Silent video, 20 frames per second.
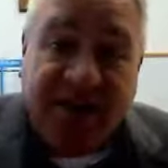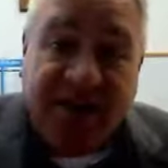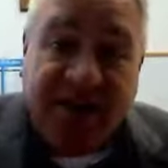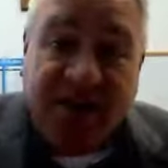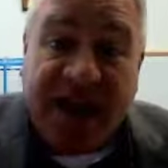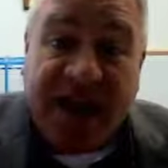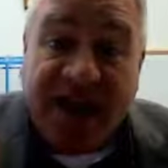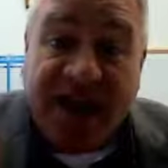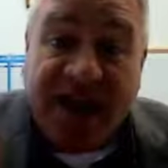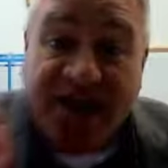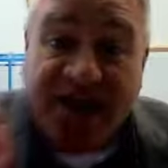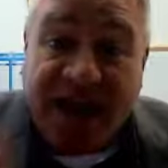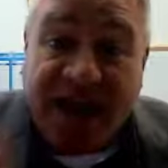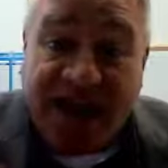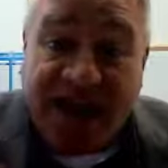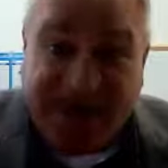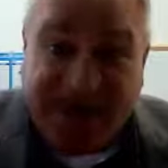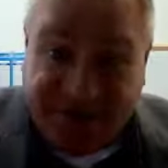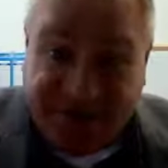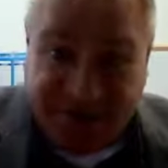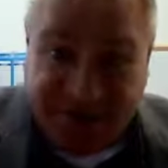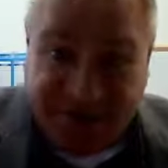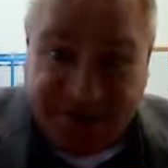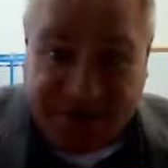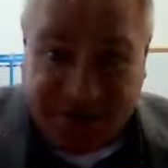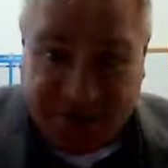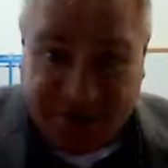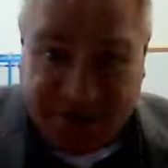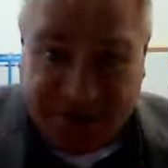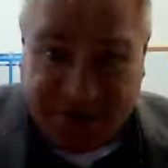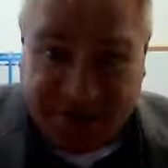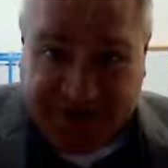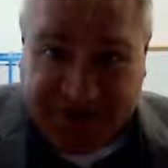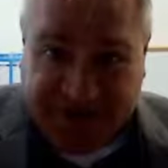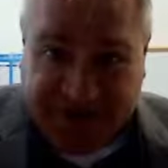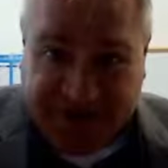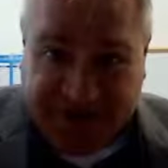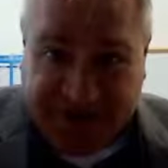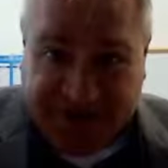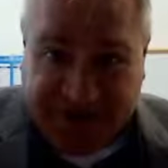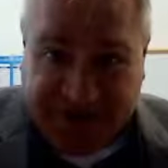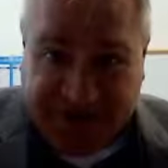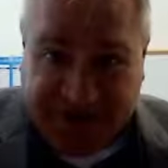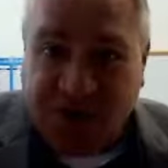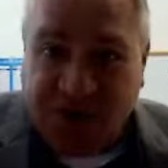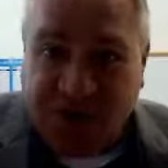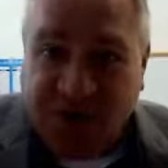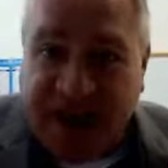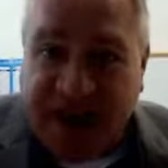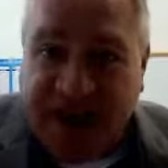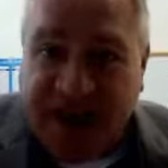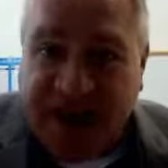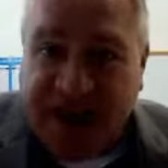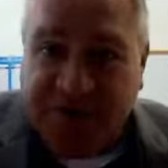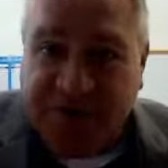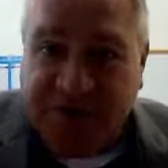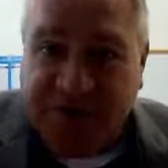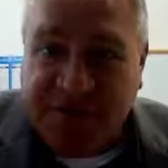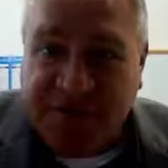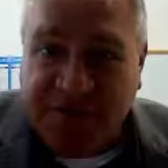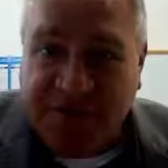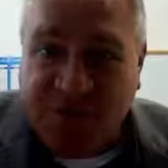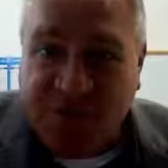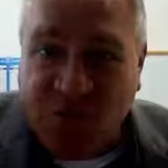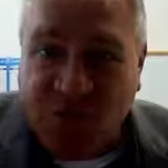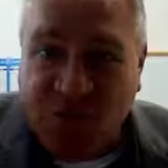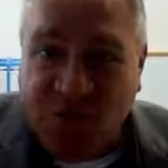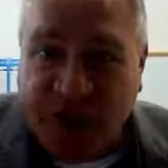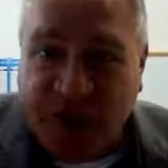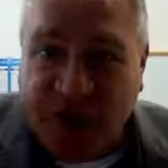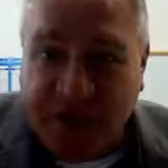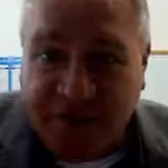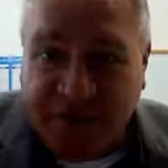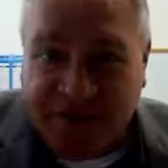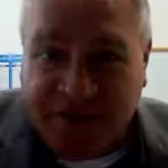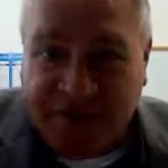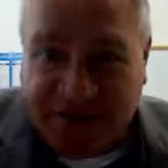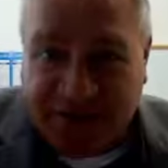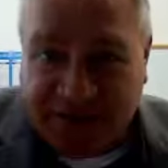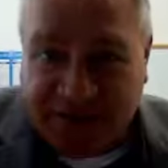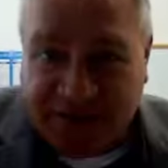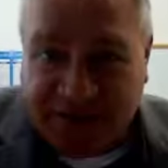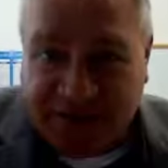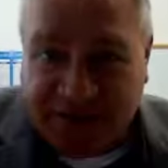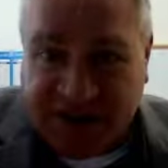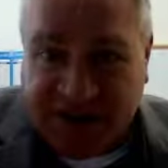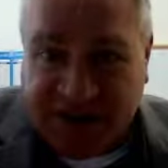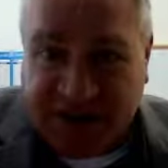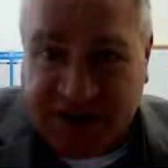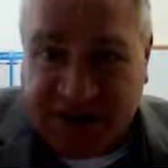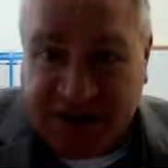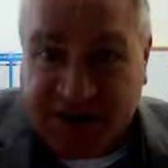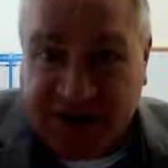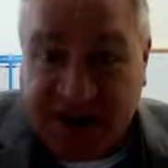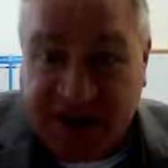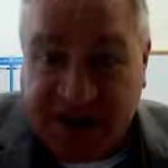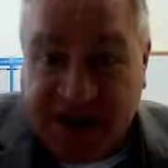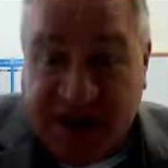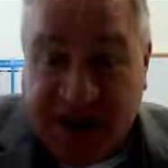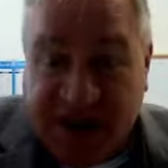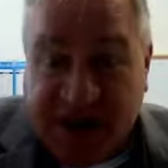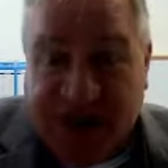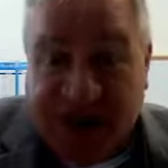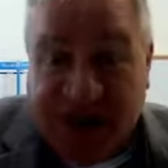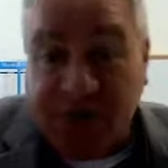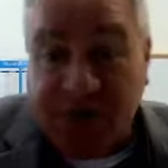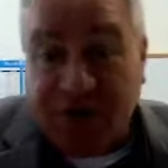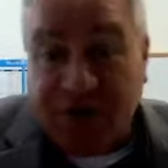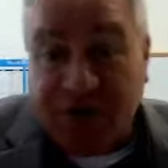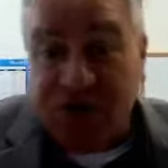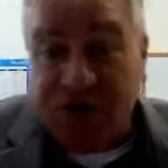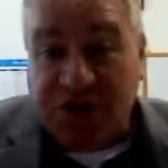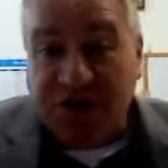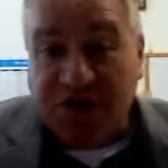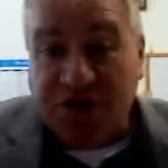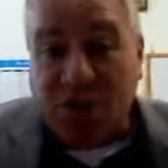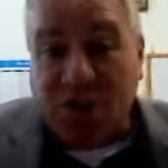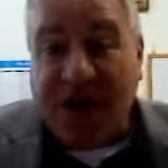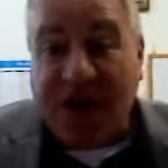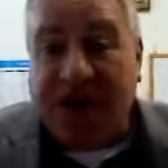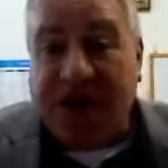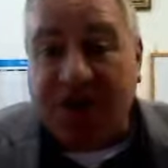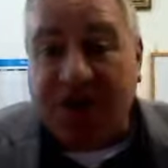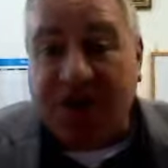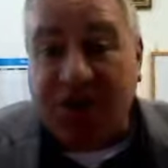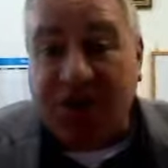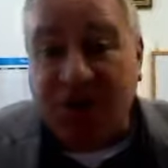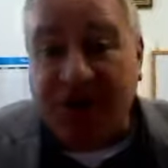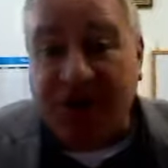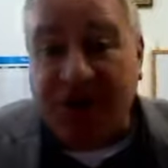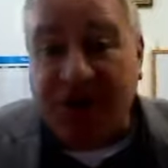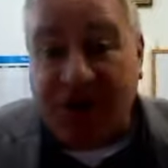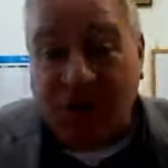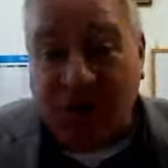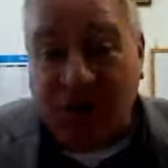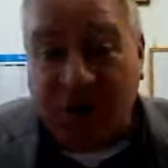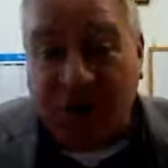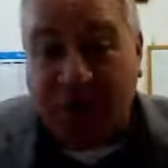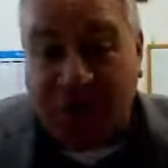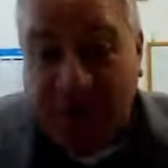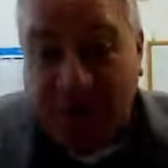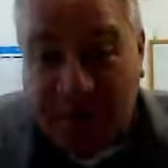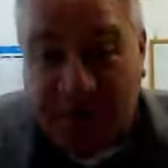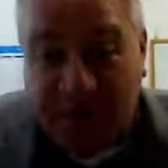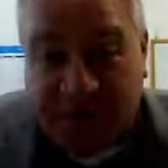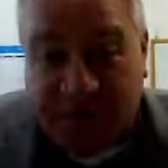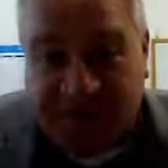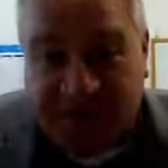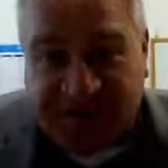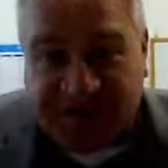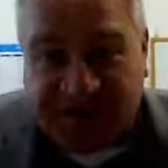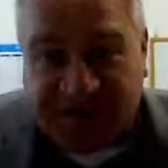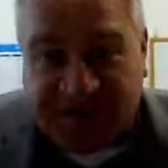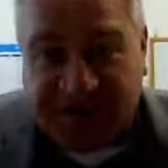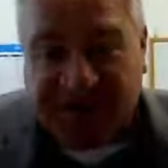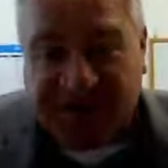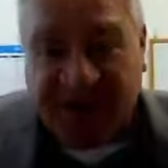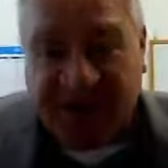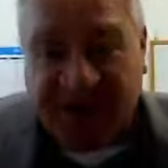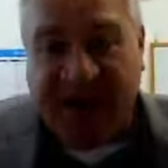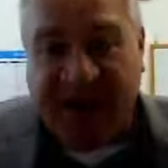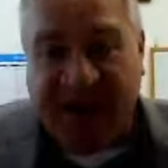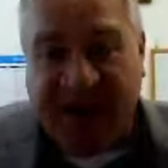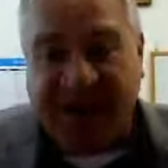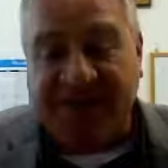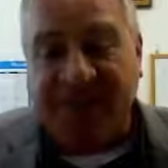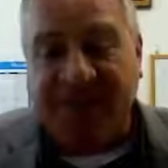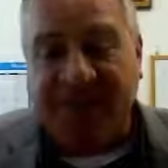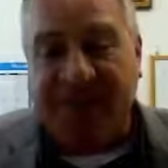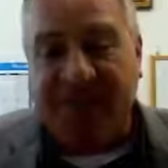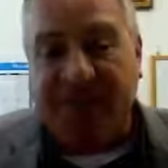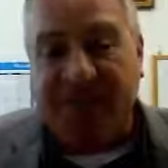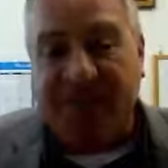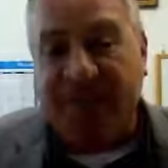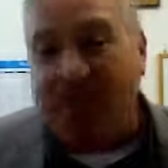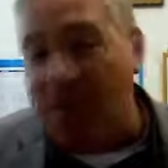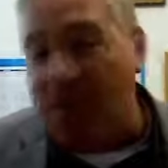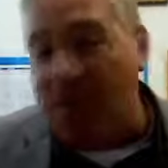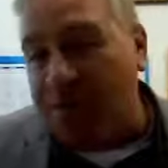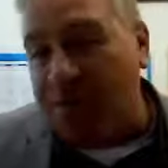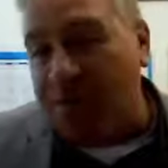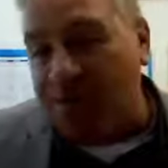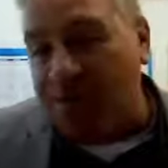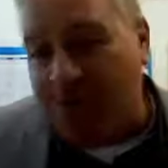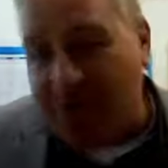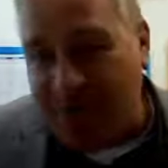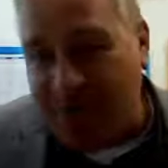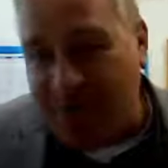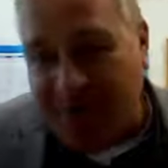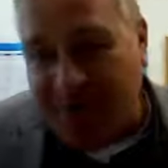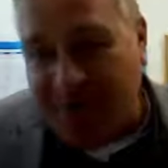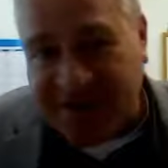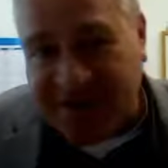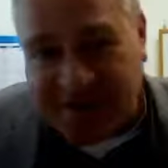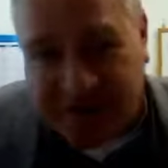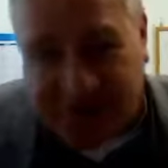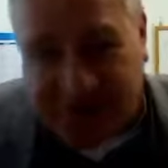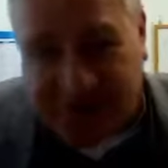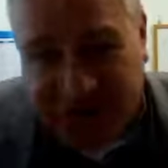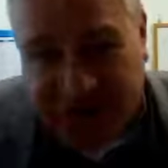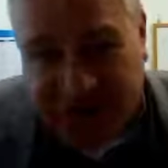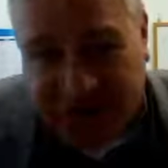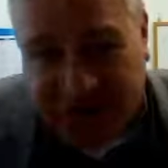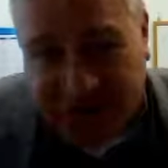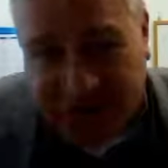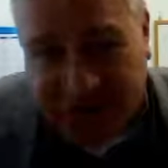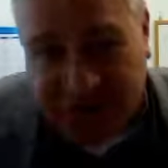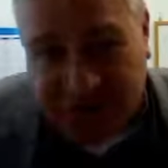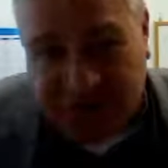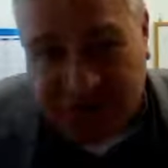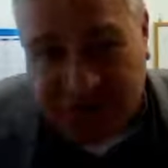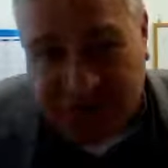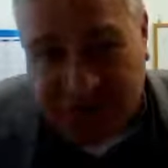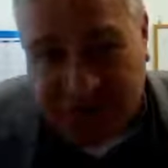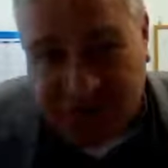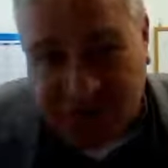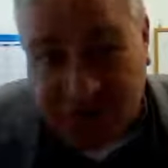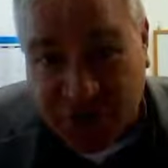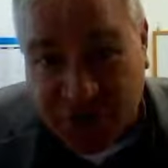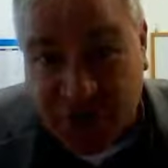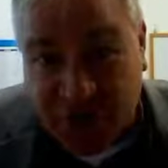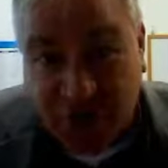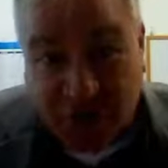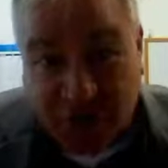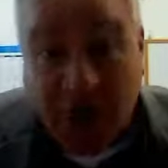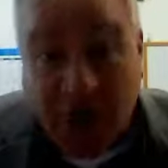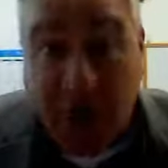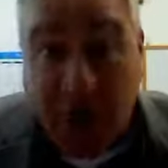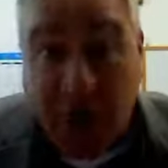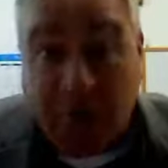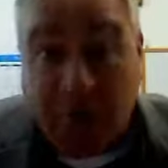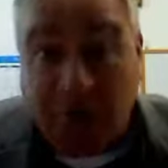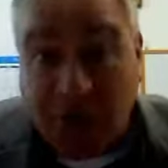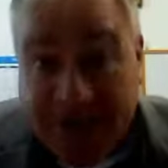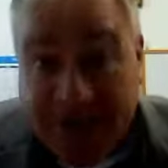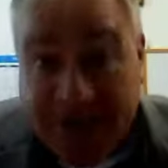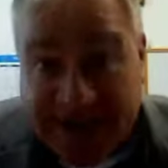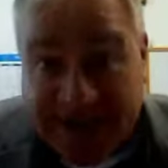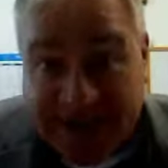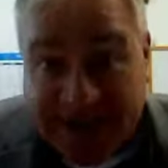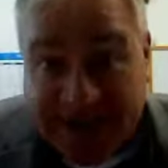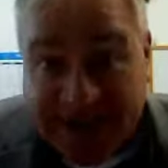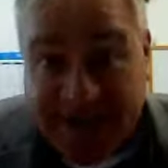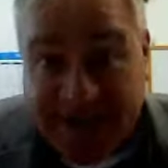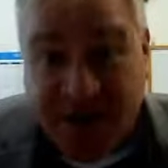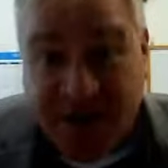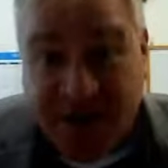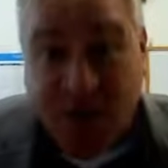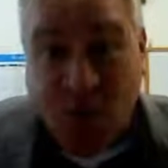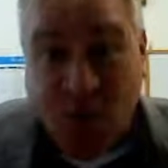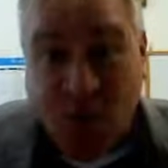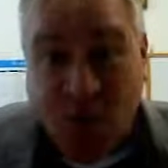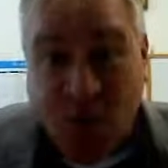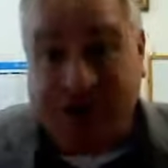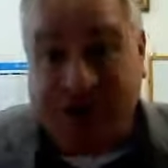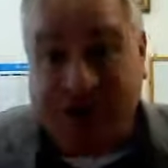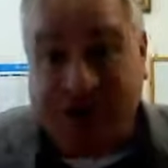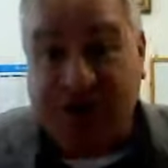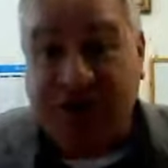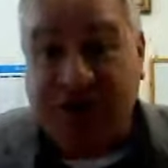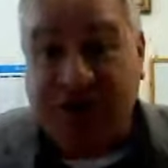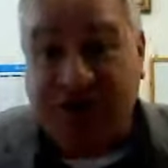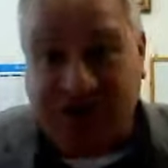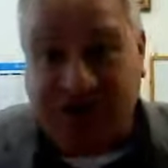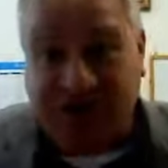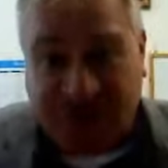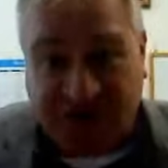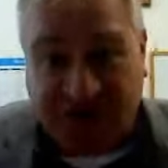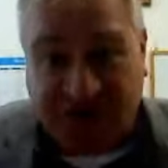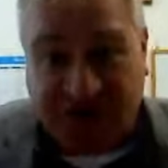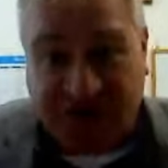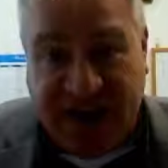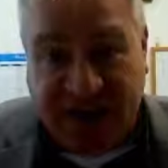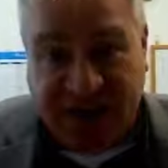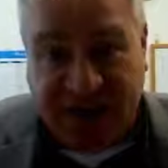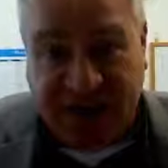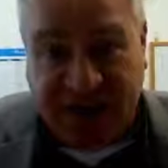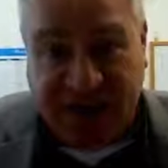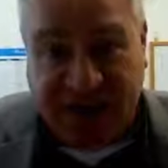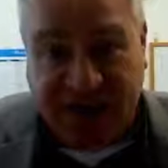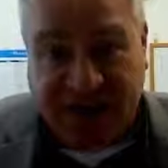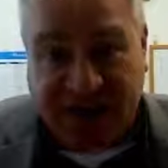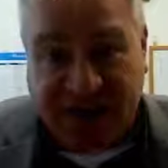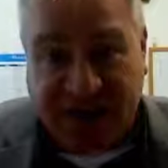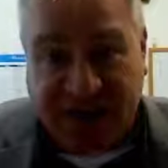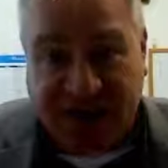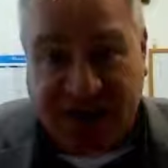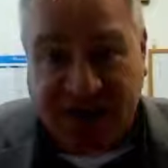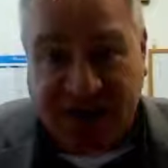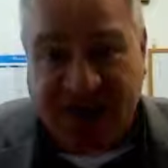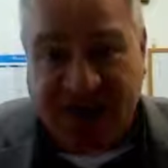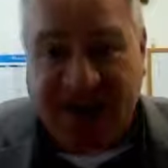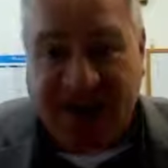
they affect our judgments, and so we have to be aware of these things. Now, there's ways that we can overcome this, and Malcolm Gladwell has a really interesting book called Blink, where he looks at our snap judgments.